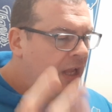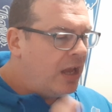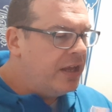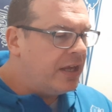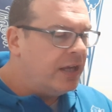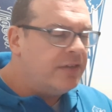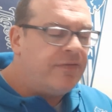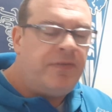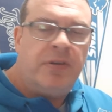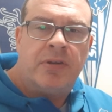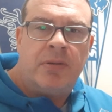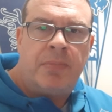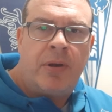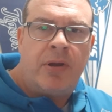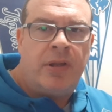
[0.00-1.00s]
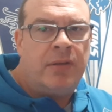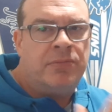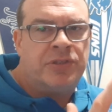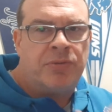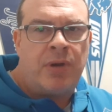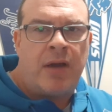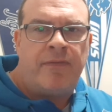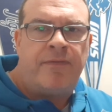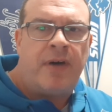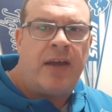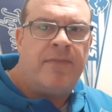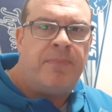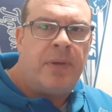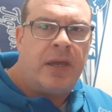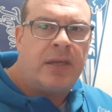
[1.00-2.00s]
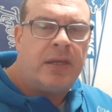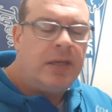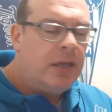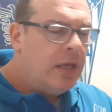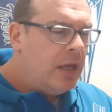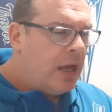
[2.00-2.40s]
How you guys feeling about it? It was a round five pick.